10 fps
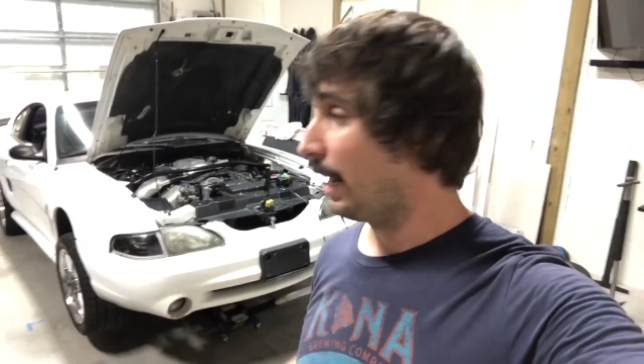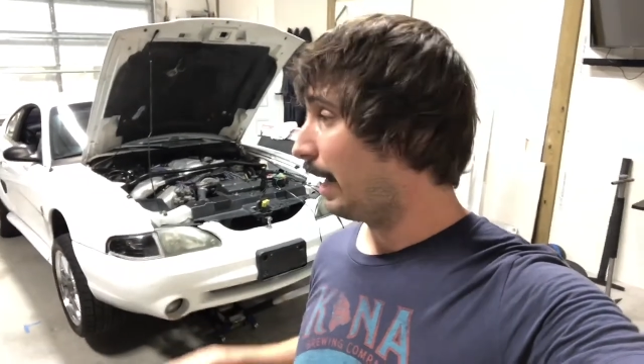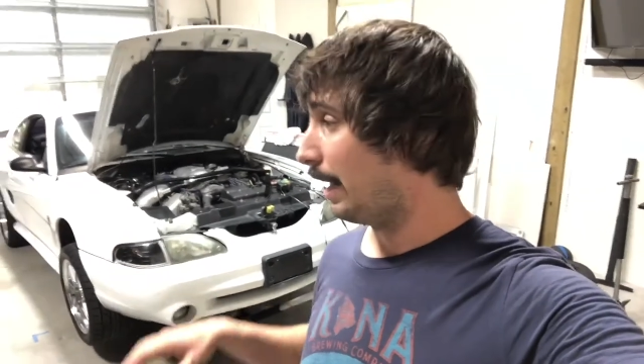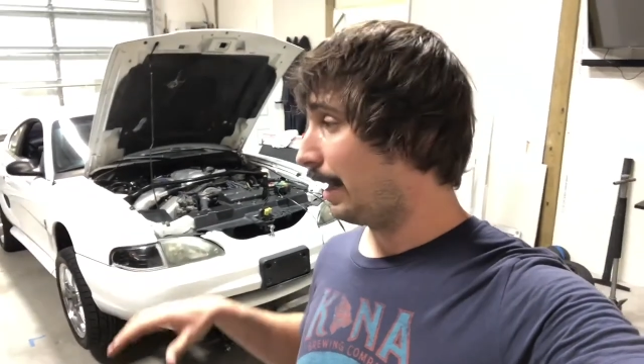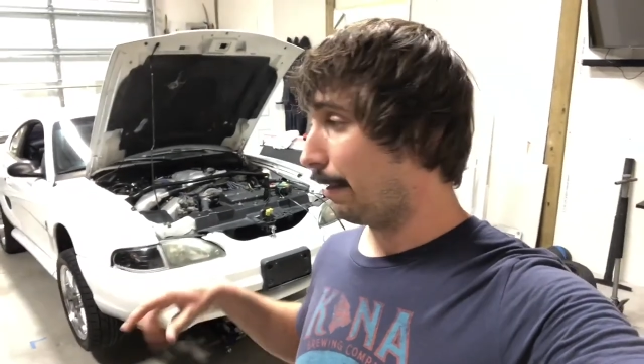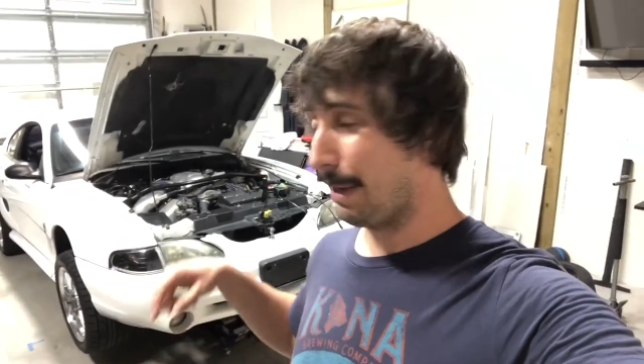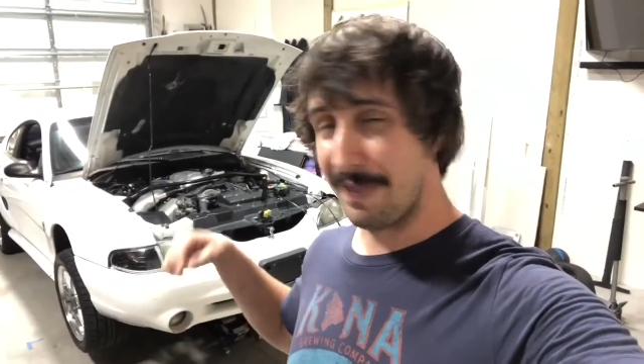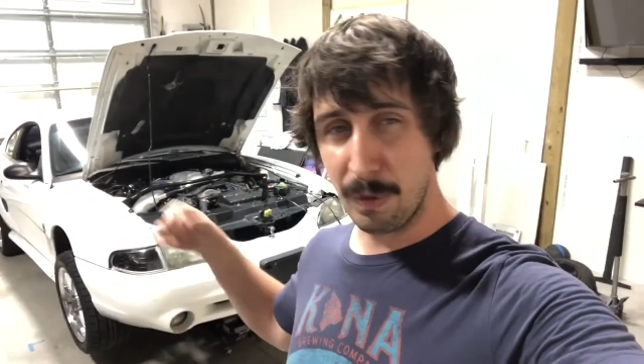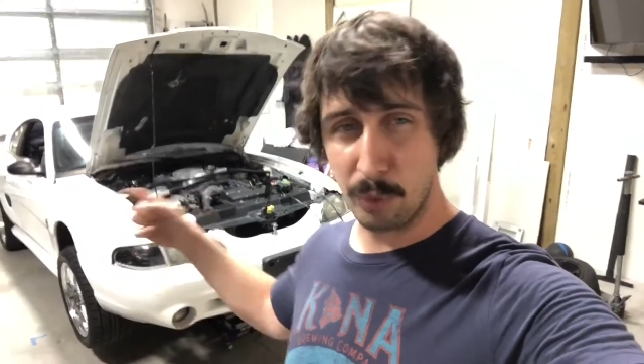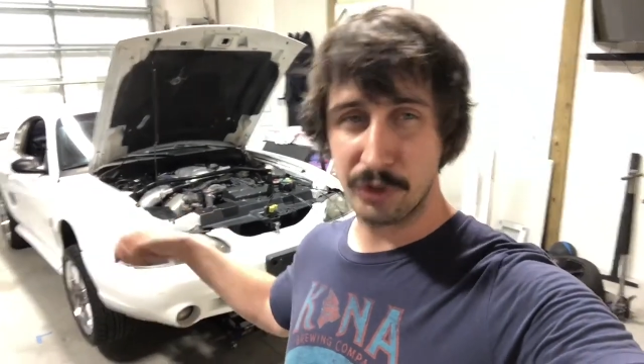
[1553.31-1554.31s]
um, and
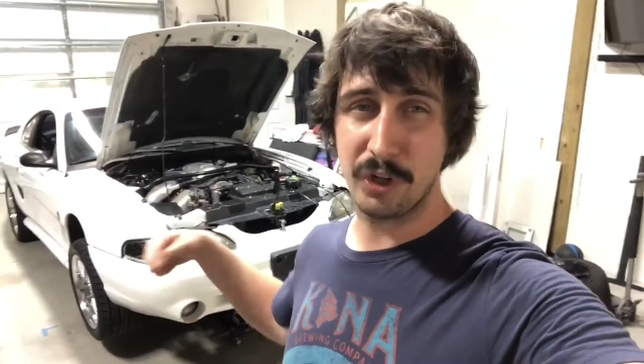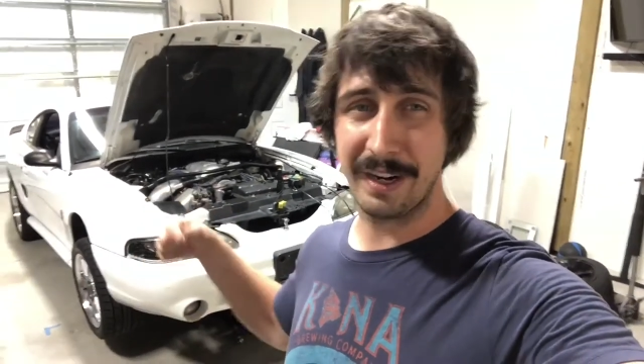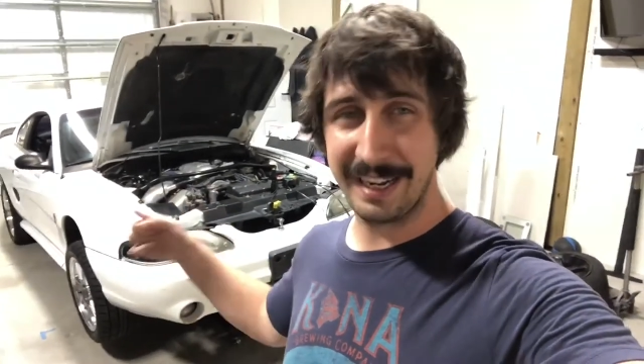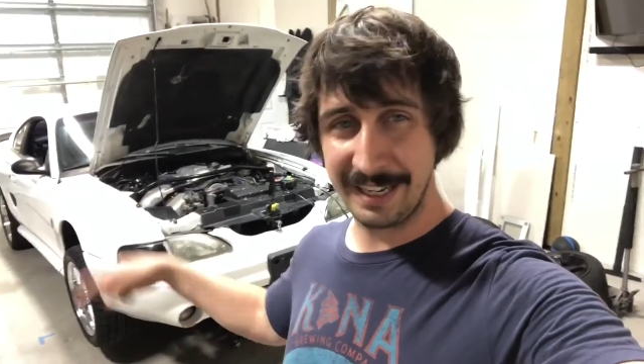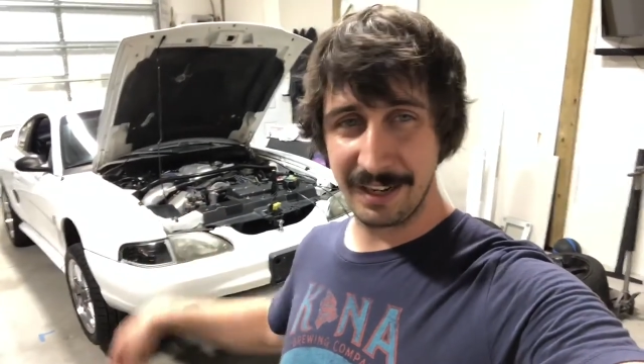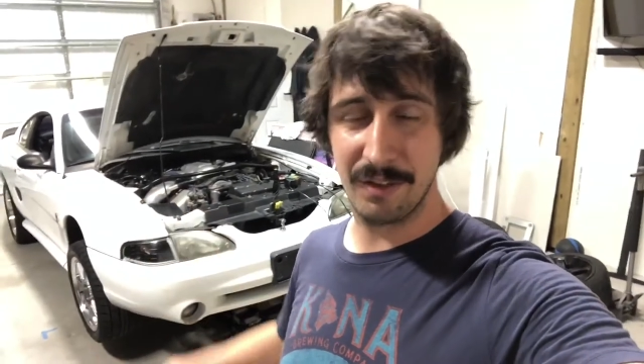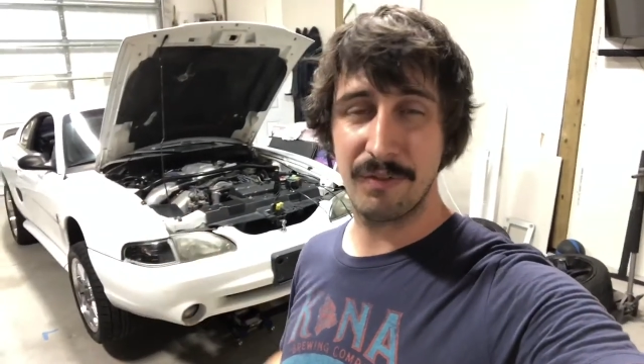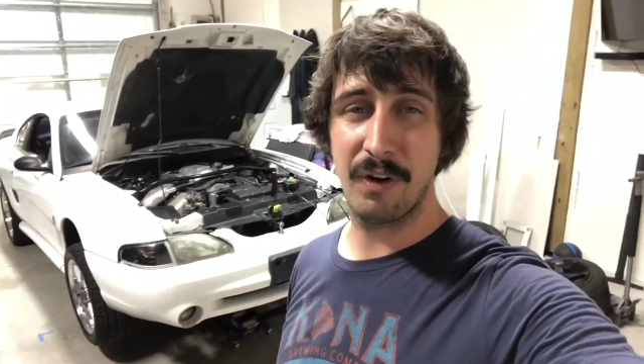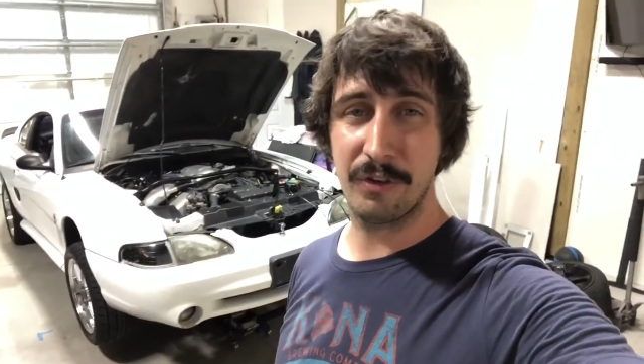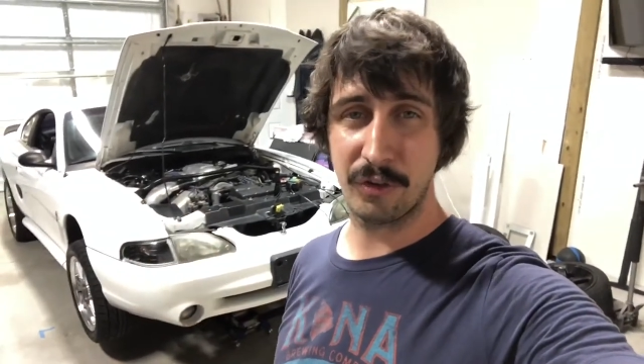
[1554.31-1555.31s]
then we'll start getting into the
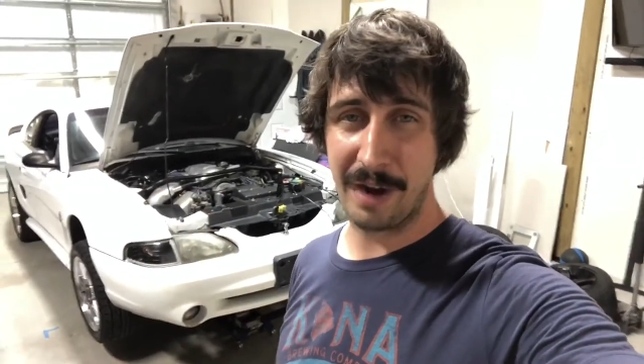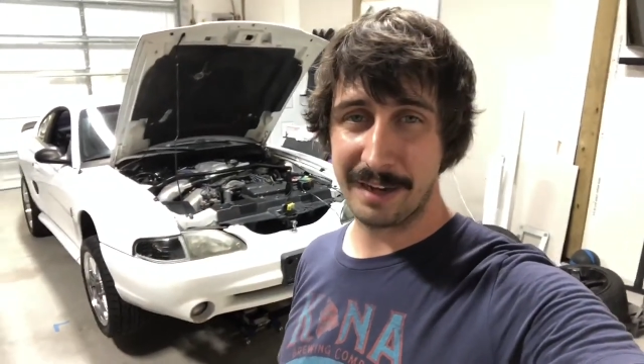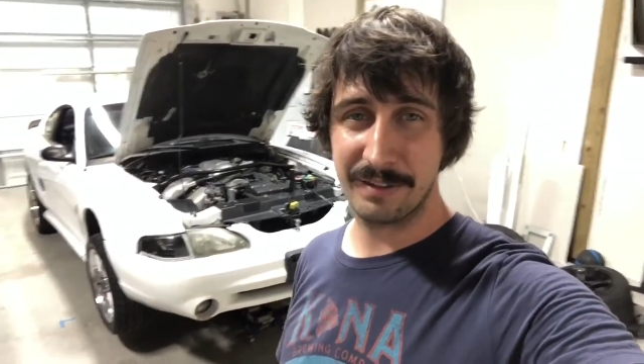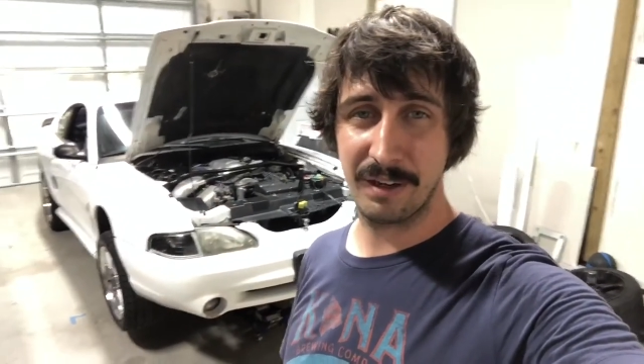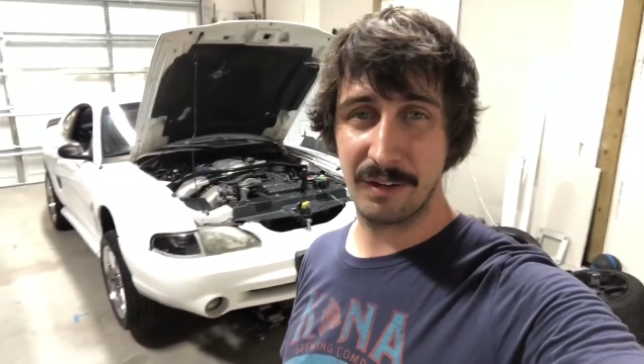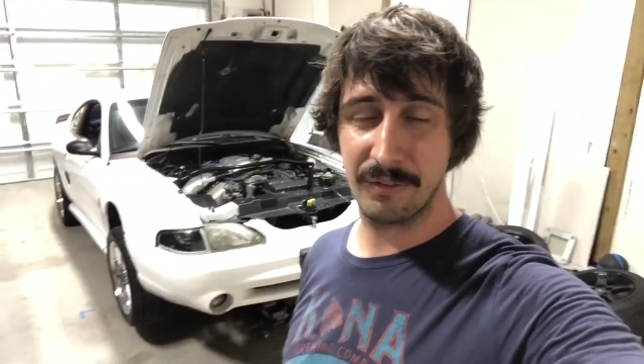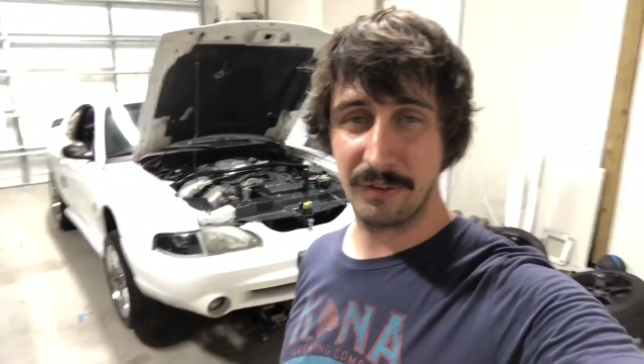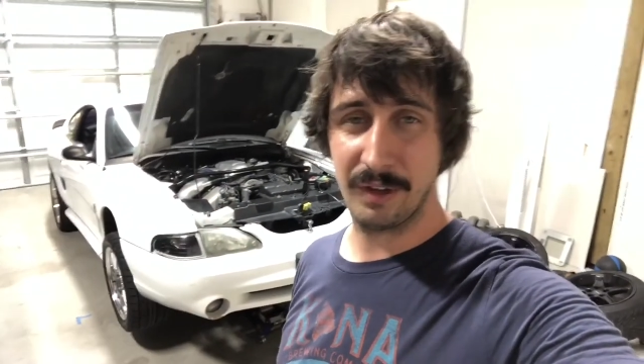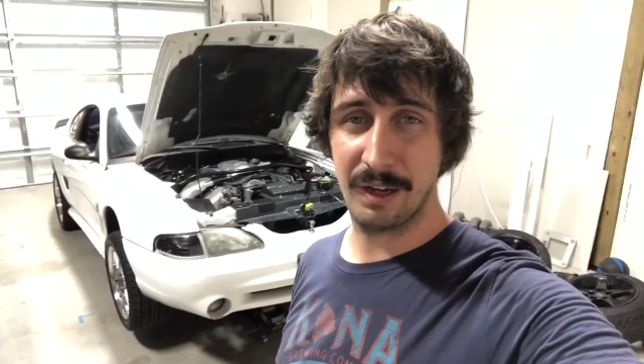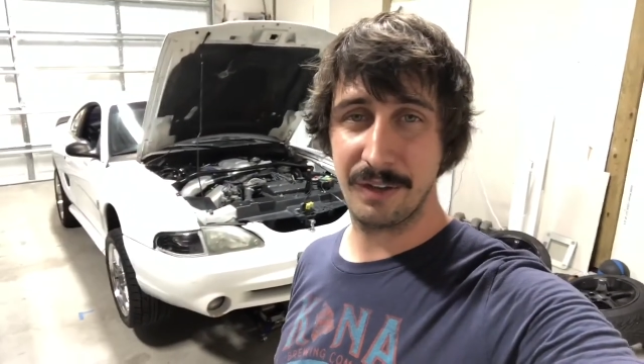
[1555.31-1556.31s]
fun track stuff,
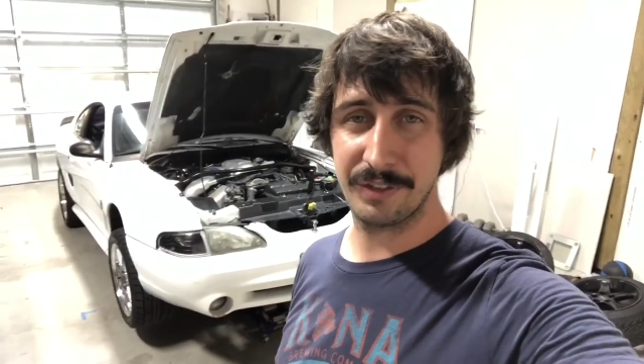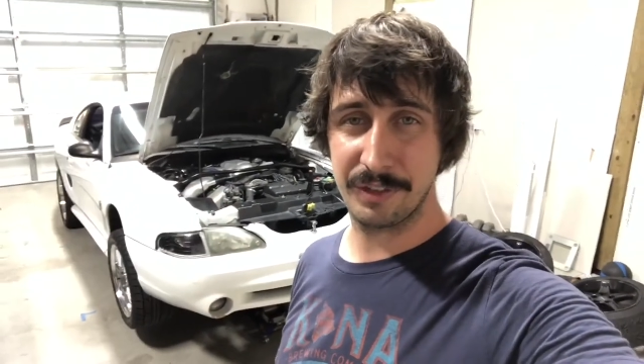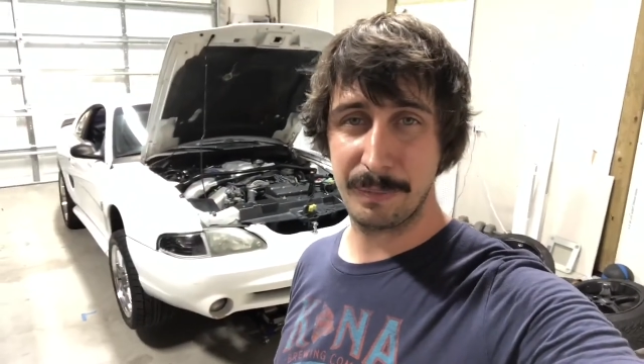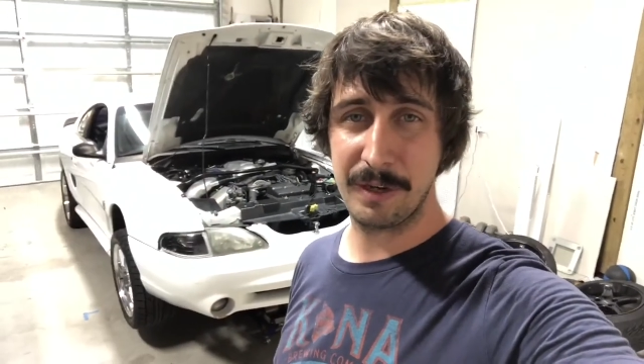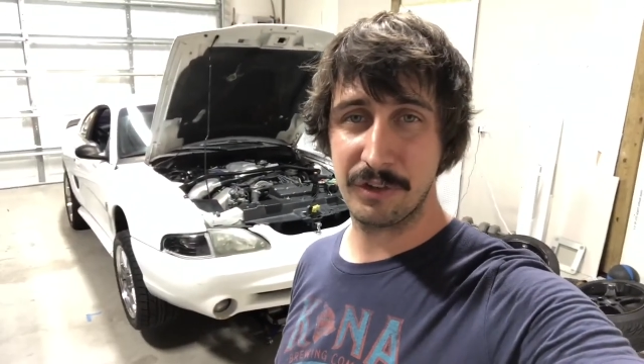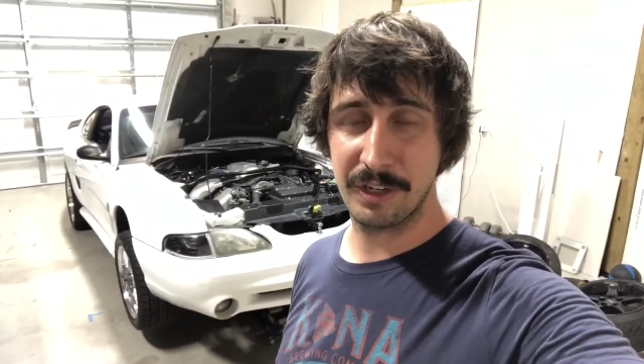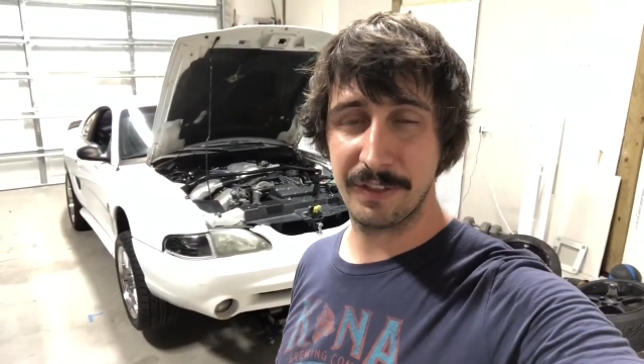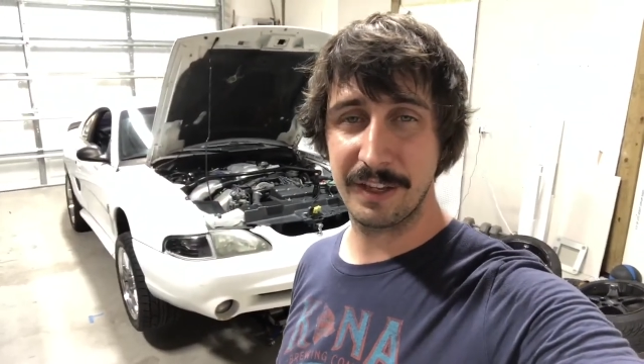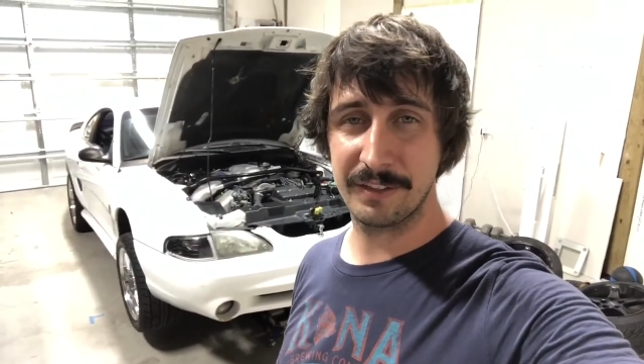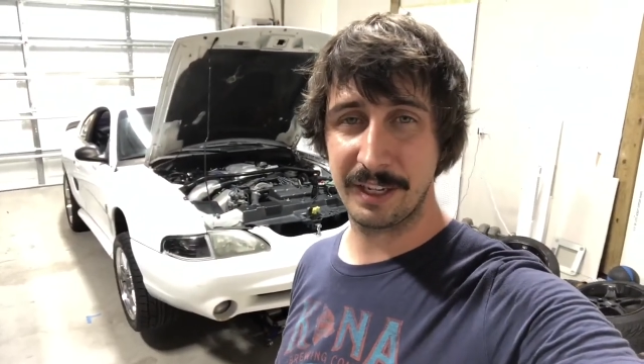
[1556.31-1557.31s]
uh, suspension and
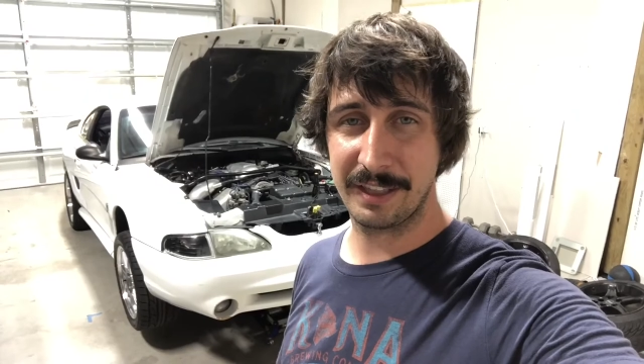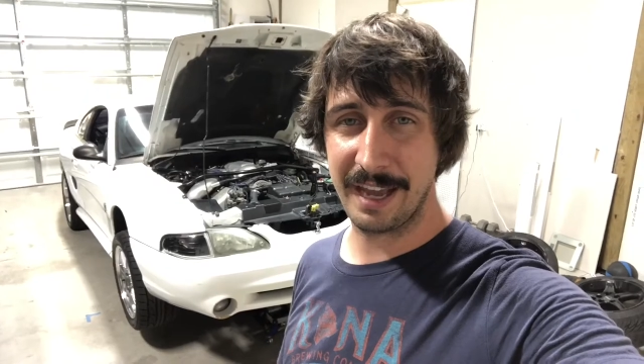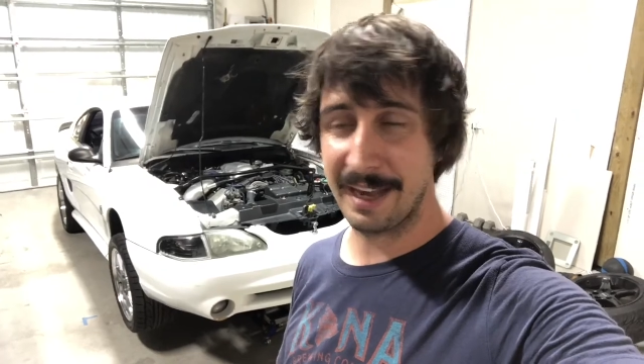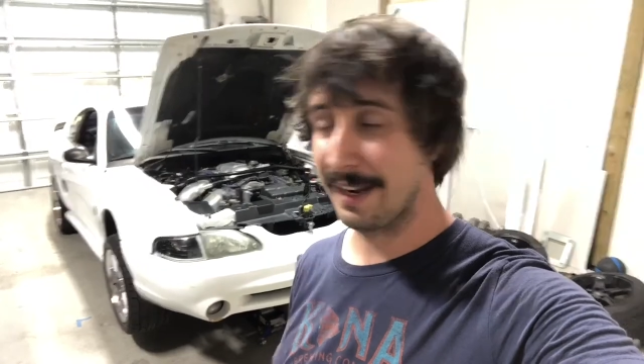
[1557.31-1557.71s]
things like that.